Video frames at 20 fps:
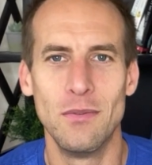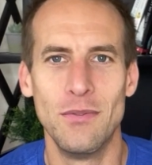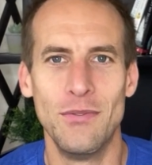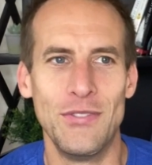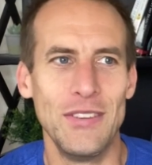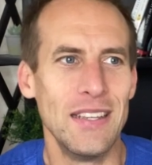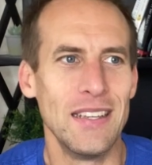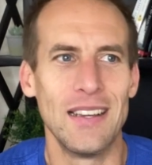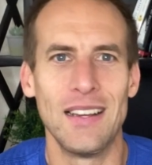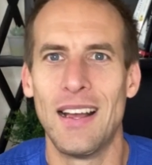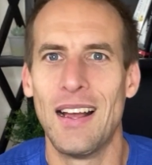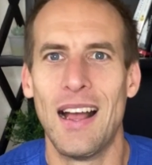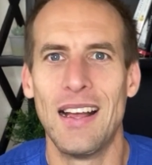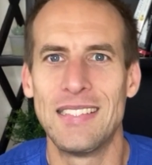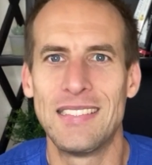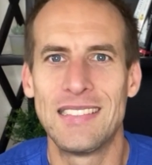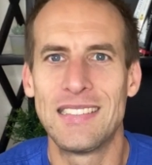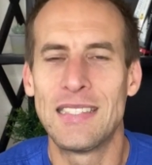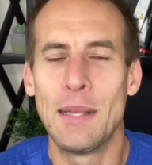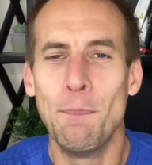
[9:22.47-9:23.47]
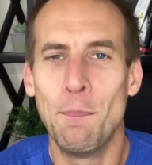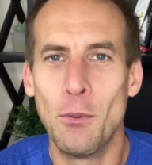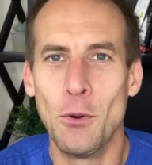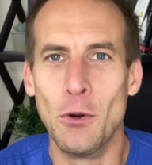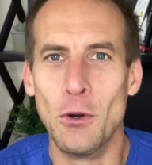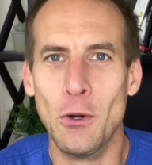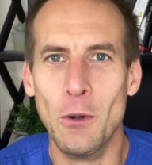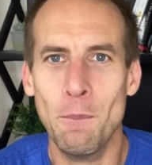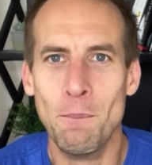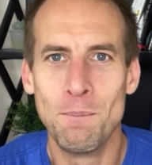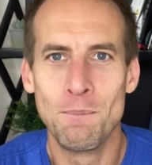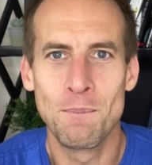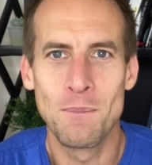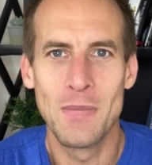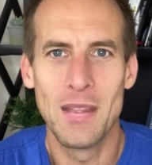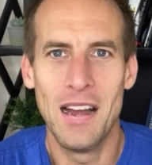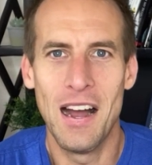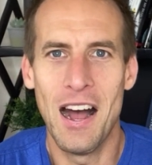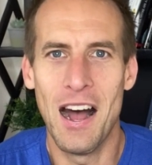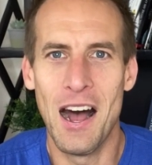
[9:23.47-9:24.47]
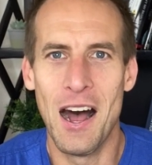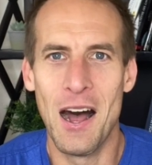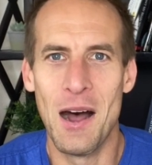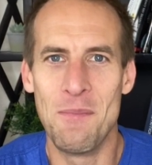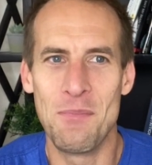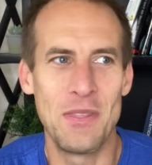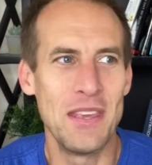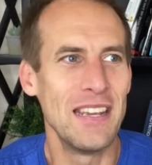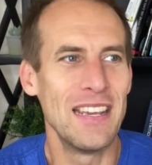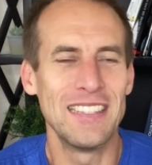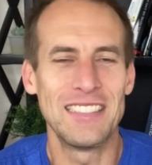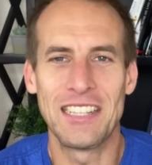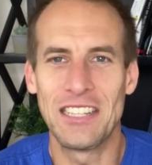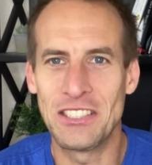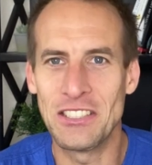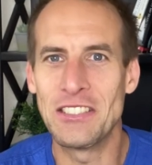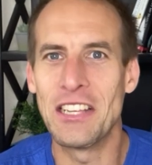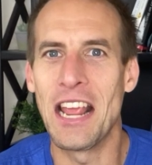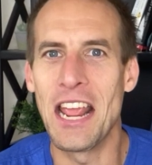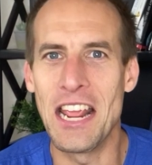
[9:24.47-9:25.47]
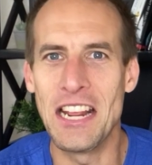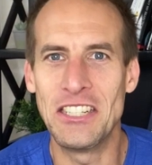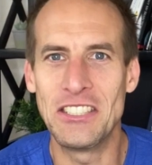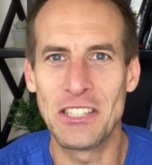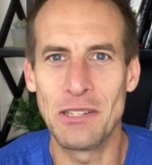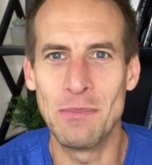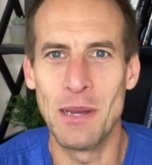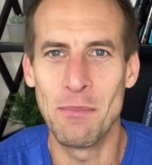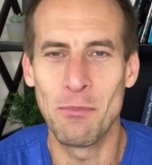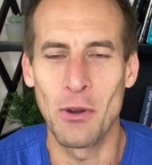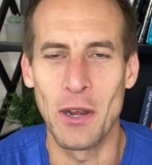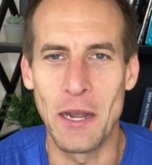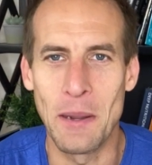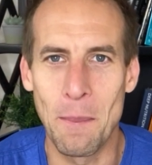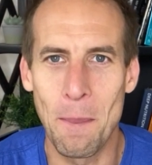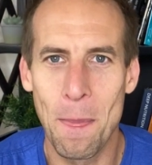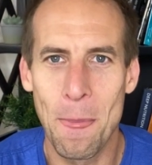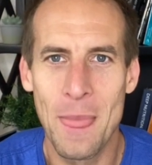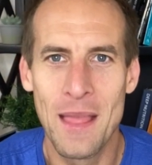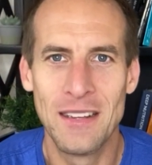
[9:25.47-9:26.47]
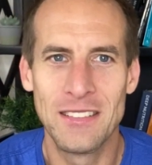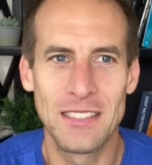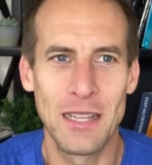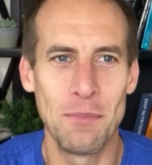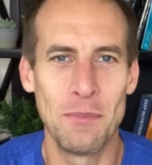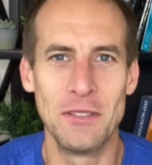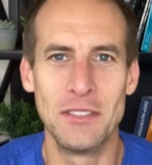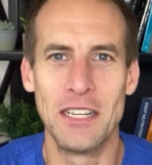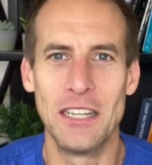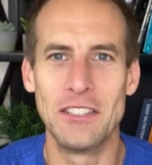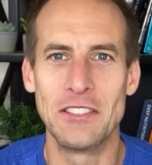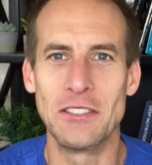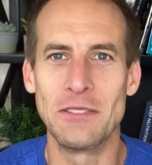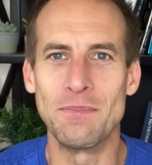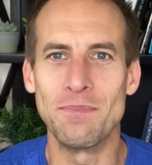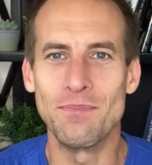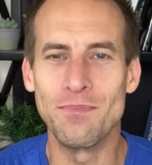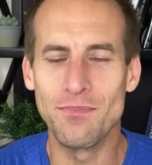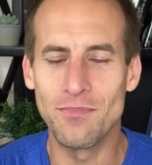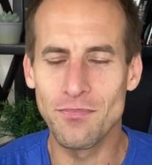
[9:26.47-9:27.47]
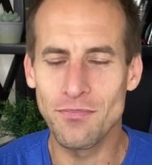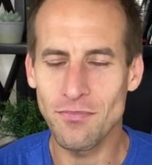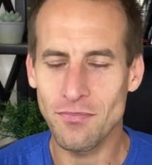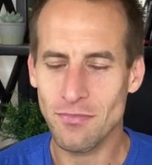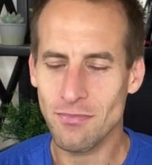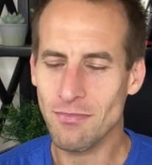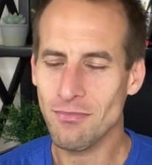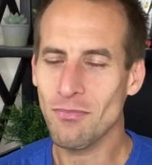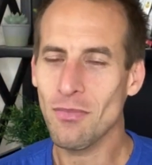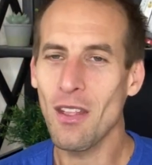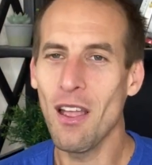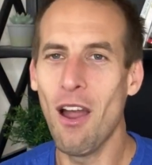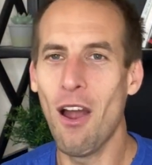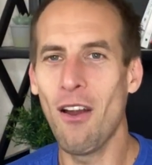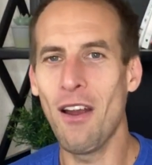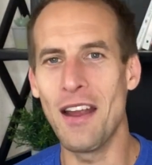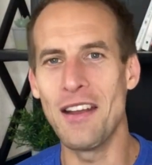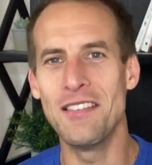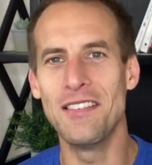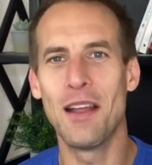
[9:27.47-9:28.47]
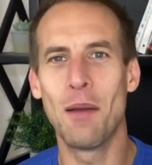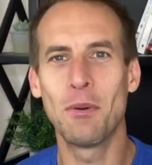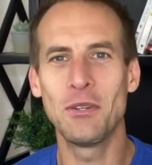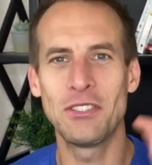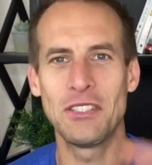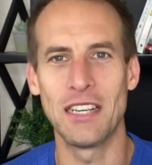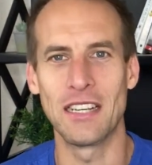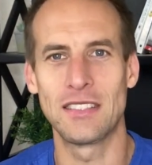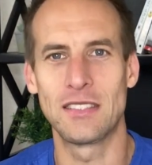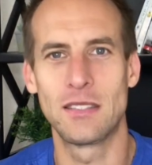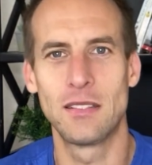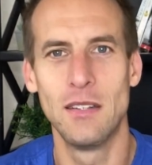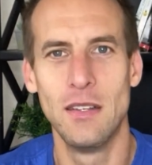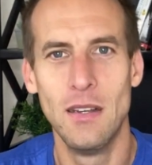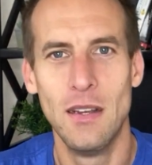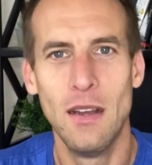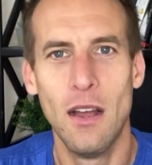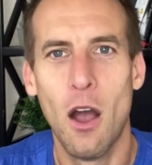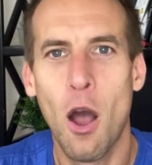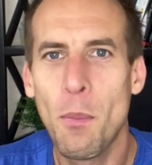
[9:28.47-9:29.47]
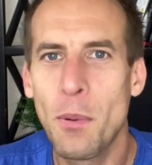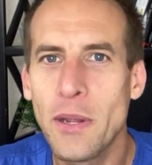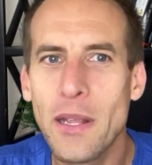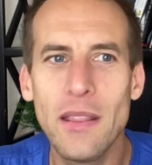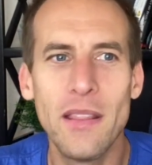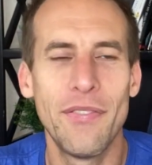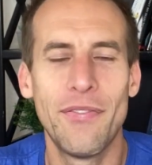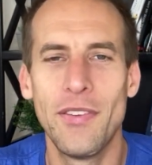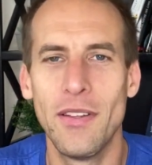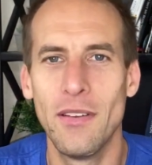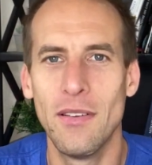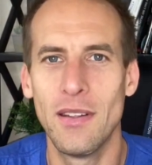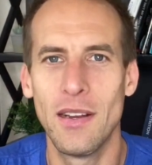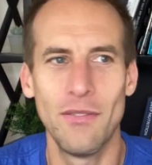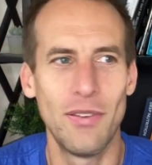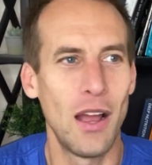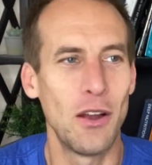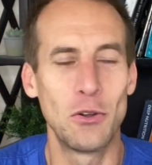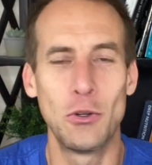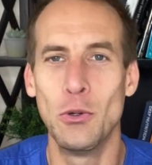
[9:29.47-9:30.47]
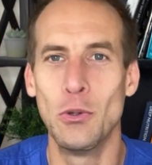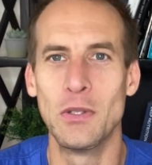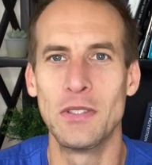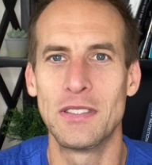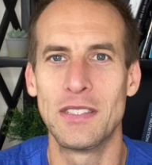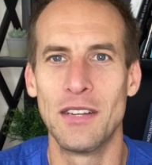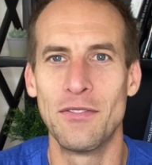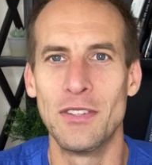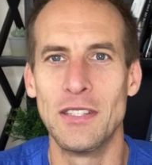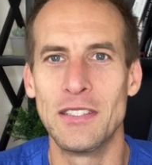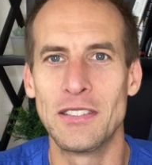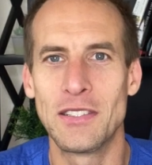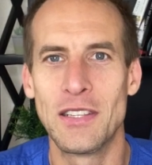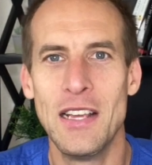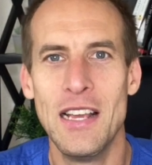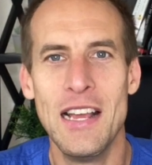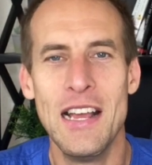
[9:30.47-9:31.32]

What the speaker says: via a simple thing such as eggshell membrane supplementation. All right, number 6. Hope you're getting the feeling of how cool this stuff is.